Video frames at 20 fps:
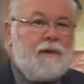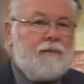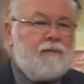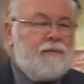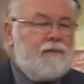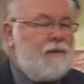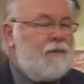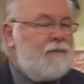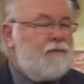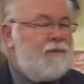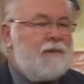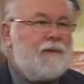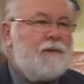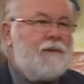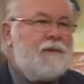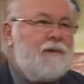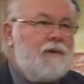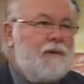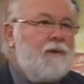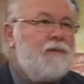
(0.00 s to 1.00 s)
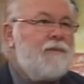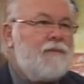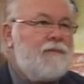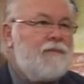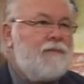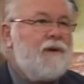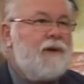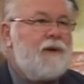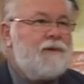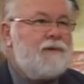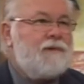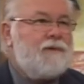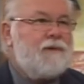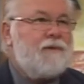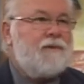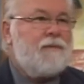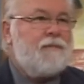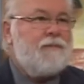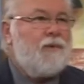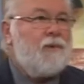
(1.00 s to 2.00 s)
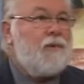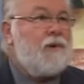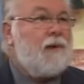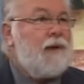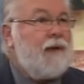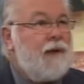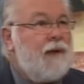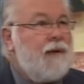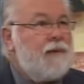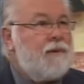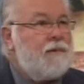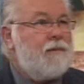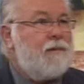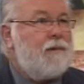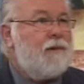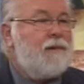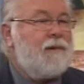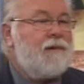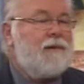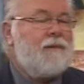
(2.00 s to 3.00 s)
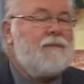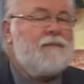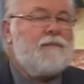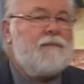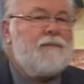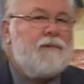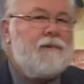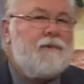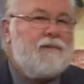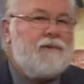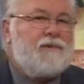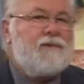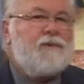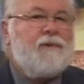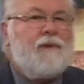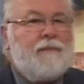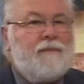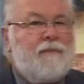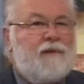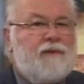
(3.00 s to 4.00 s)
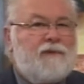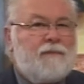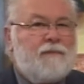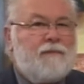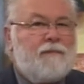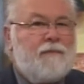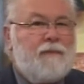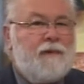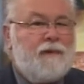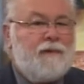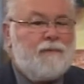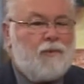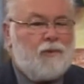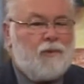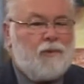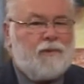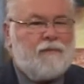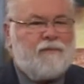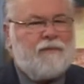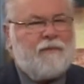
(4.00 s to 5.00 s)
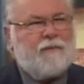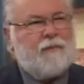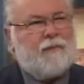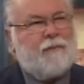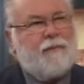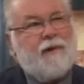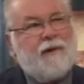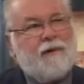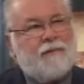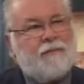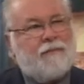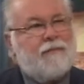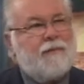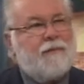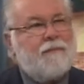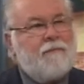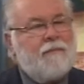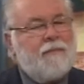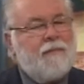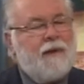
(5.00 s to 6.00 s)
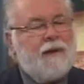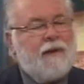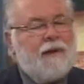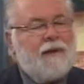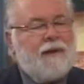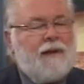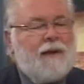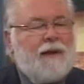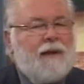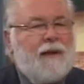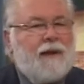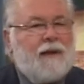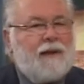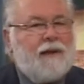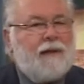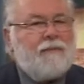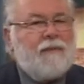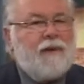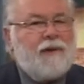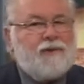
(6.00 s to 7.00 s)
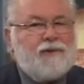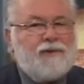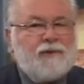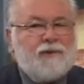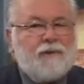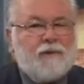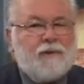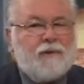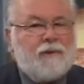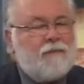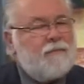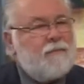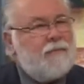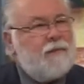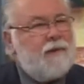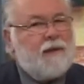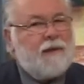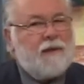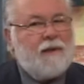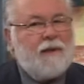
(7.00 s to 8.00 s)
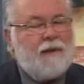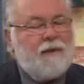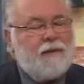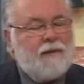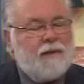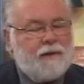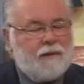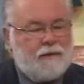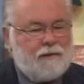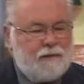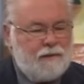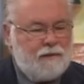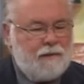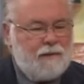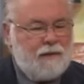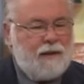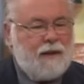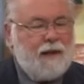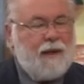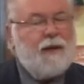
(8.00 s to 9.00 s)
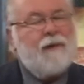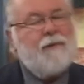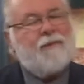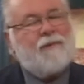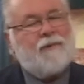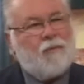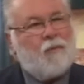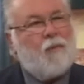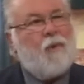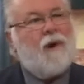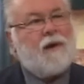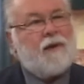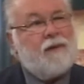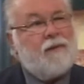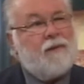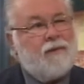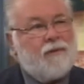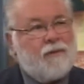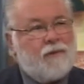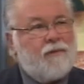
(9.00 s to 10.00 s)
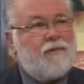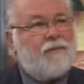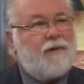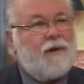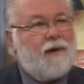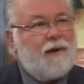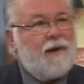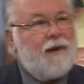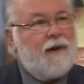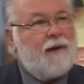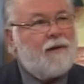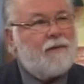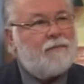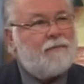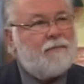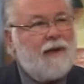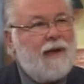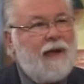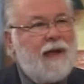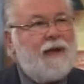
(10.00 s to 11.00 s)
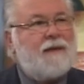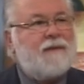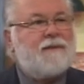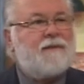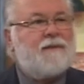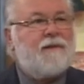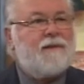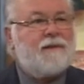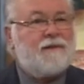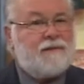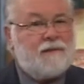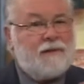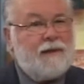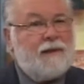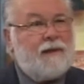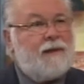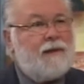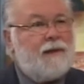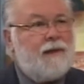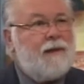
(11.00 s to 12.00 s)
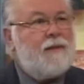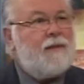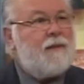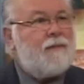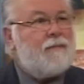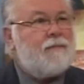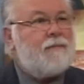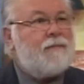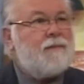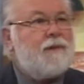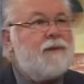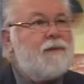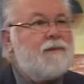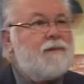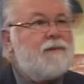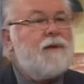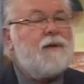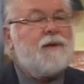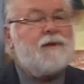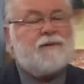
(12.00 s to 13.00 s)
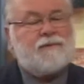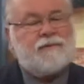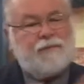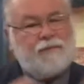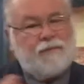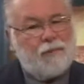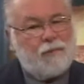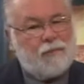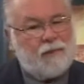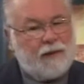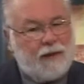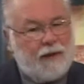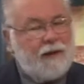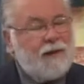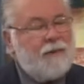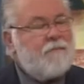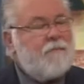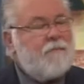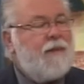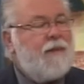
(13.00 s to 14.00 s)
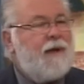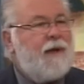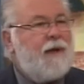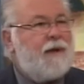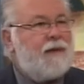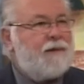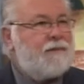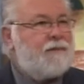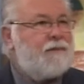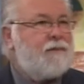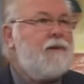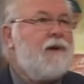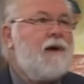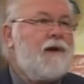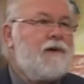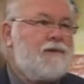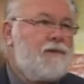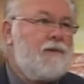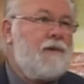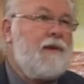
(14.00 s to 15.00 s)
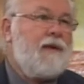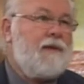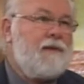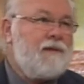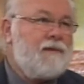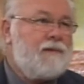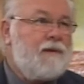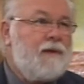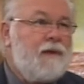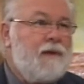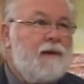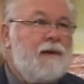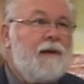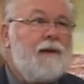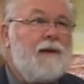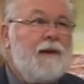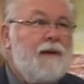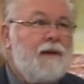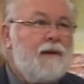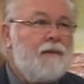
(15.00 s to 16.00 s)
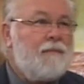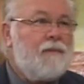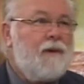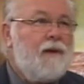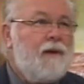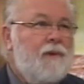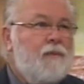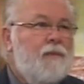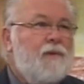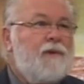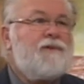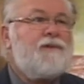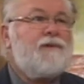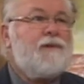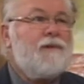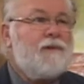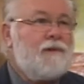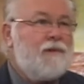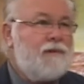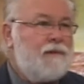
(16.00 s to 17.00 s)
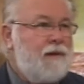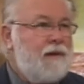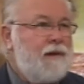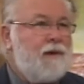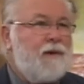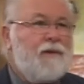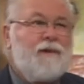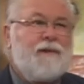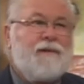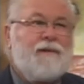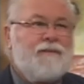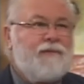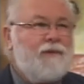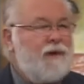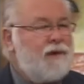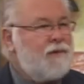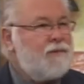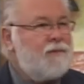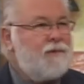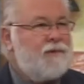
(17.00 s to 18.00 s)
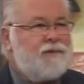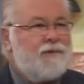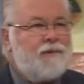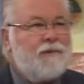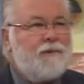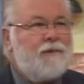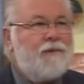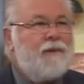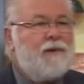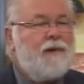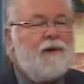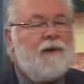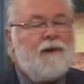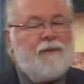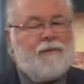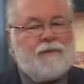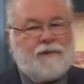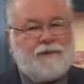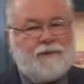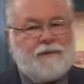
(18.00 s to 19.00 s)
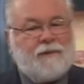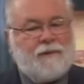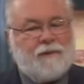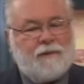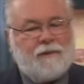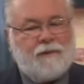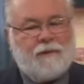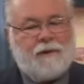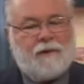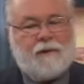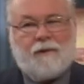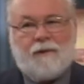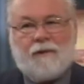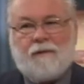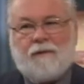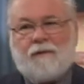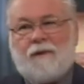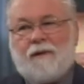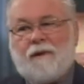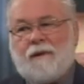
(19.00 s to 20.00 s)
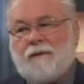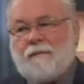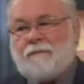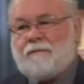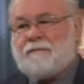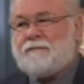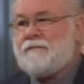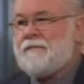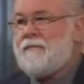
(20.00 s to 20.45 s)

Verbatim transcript: And we, we hear the phrase, you know, born again, um, which really means being born from above. Mm -hmm. And I'm not sure that, that anyone walking the earth right now has the seed in them in, as fully as Yahshua had the seed in him. Yeah, we still are in the flesh. We still, mm-hmm. we still are um,